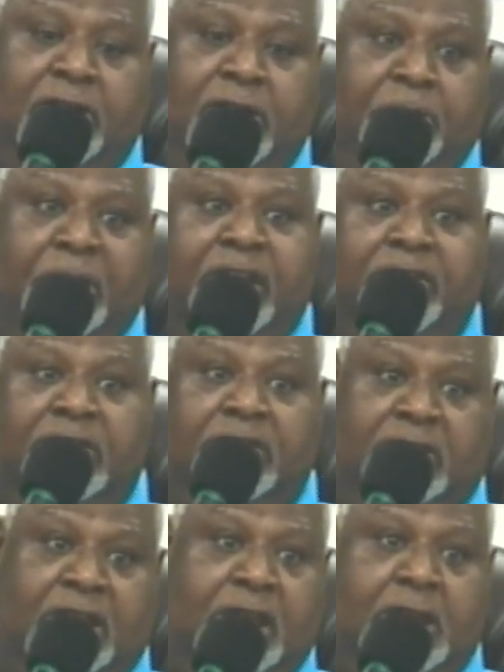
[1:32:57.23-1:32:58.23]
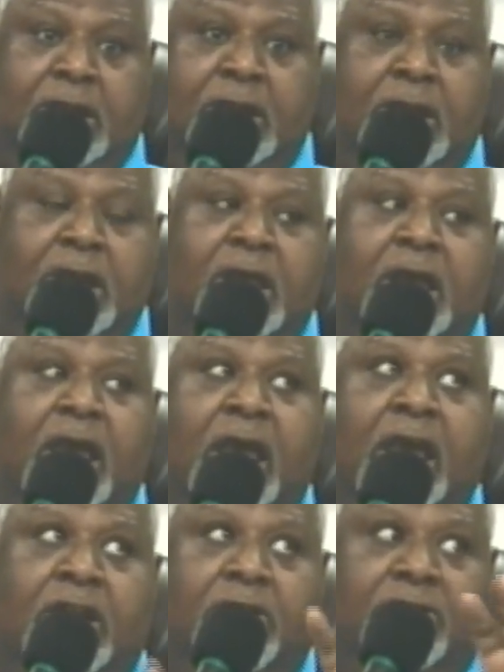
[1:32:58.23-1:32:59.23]
a place to sit,
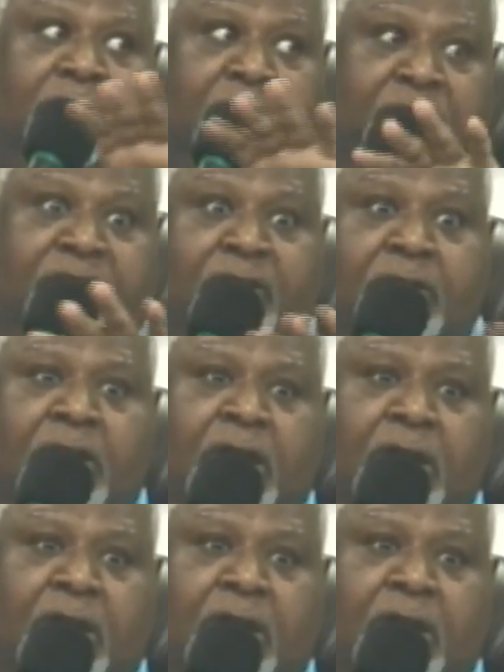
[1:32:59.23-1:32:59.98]
and there's a, uh,